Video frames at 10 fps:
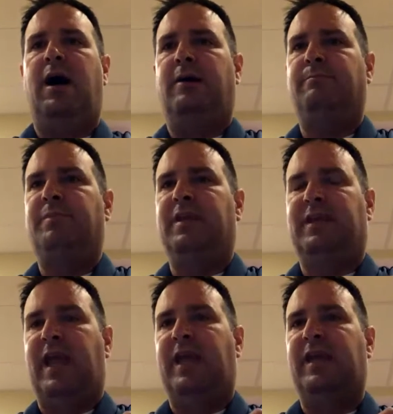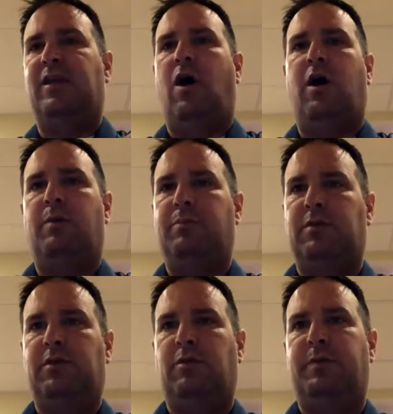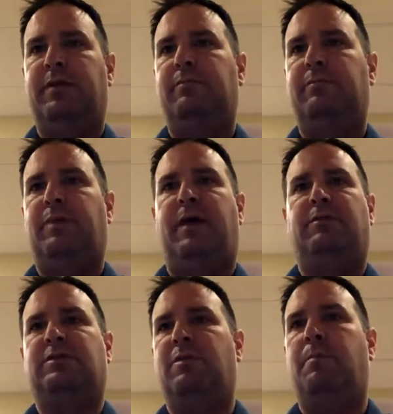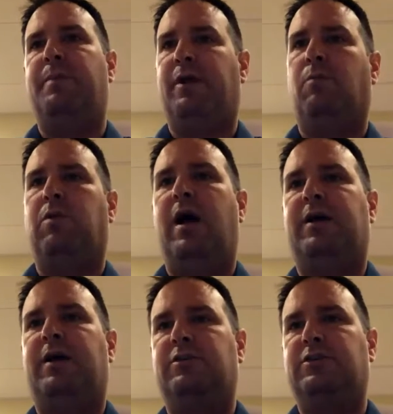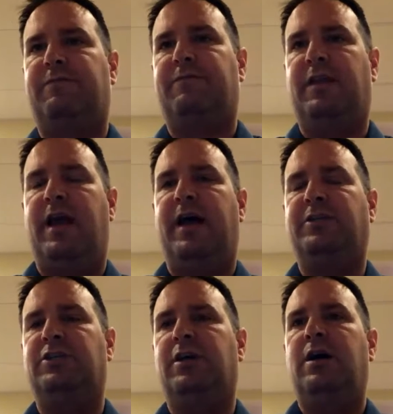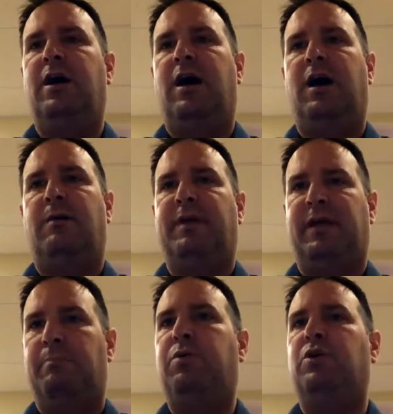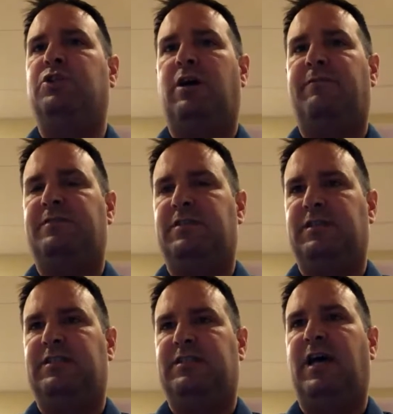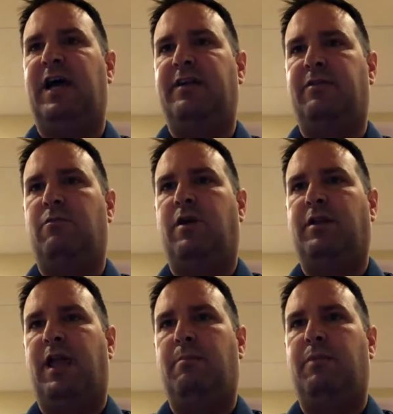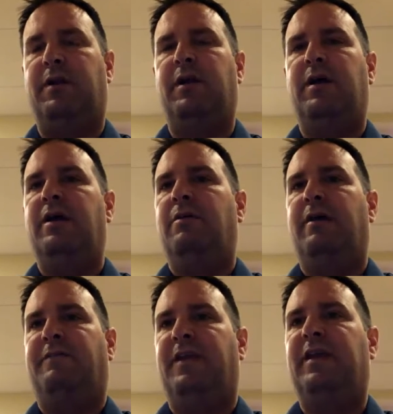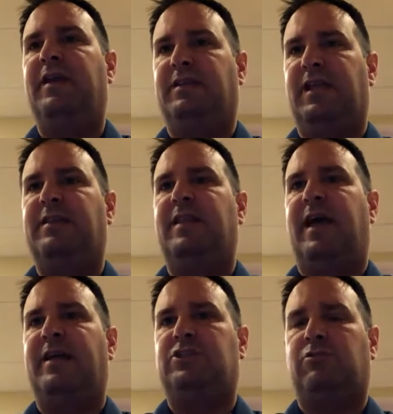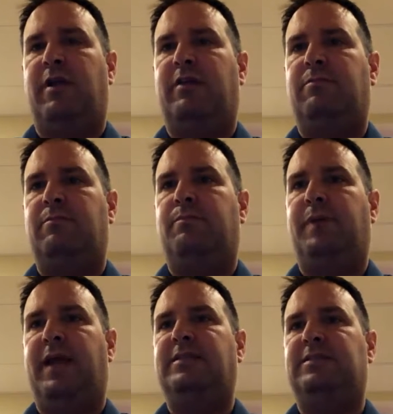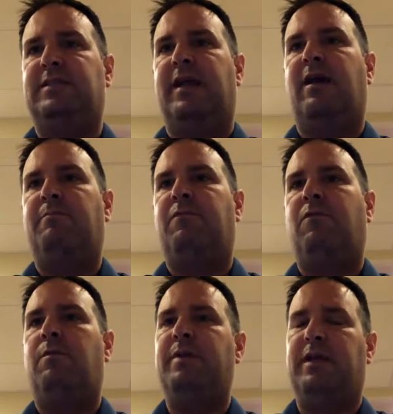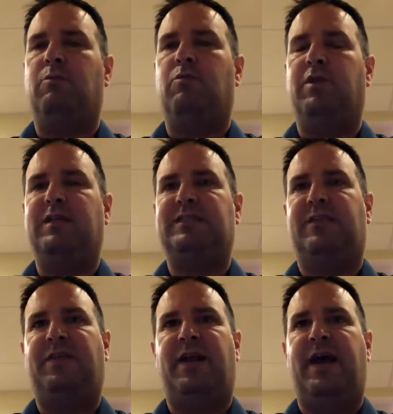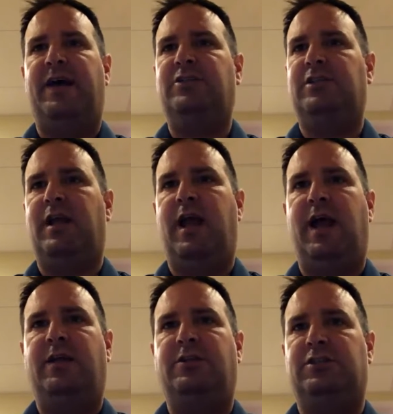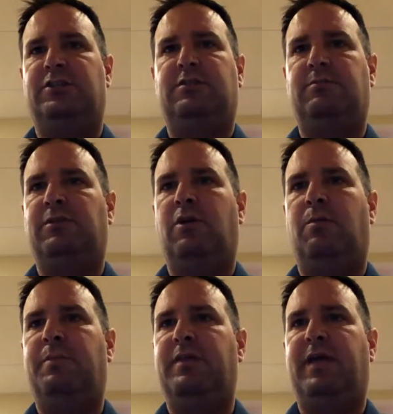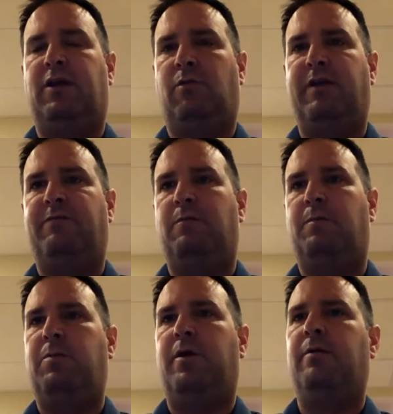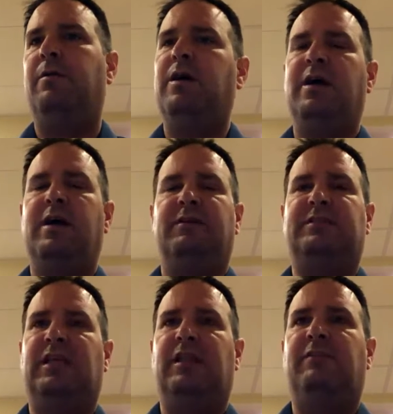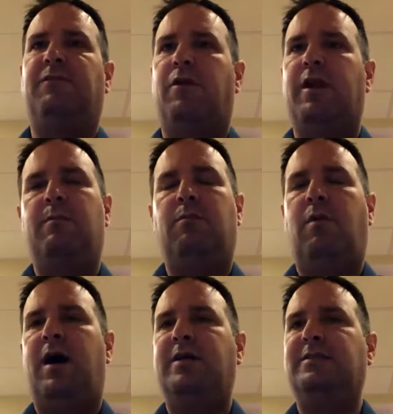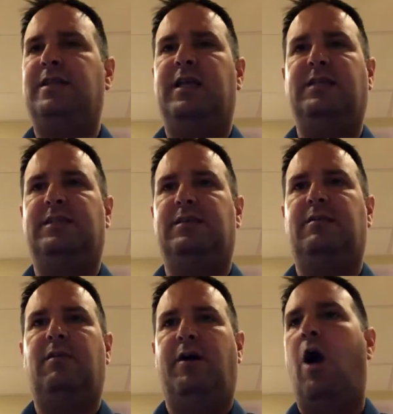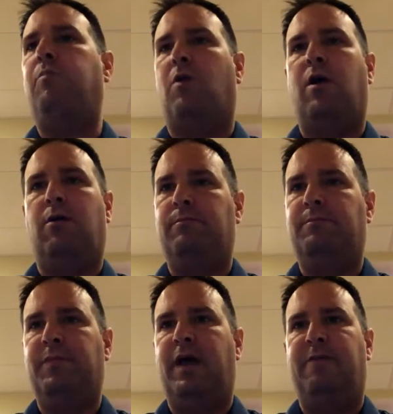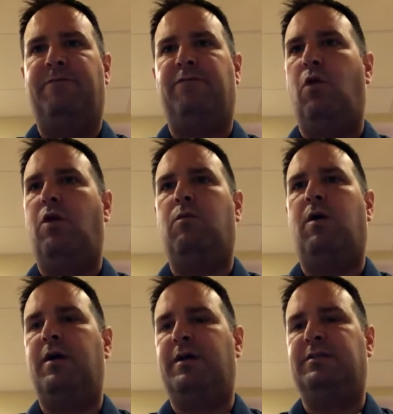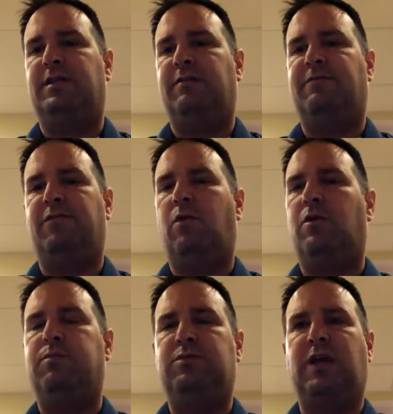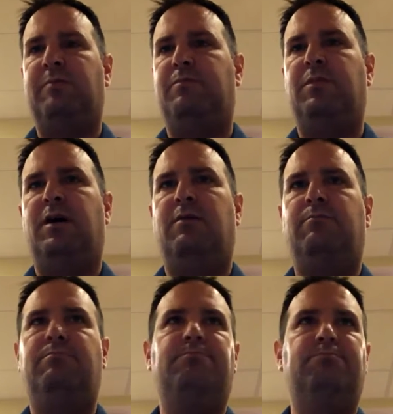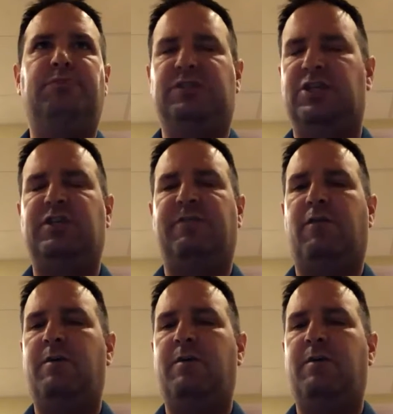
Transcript: He can get caught up a little bit by some of the bigger blockers off the edge and get pushed off to the side in the run game. But if he can get that strength base set up for him, he can really set that edge and just, be that great football player. Ceiling for him wise, he's an all-pro. Floor is a floor type position for him.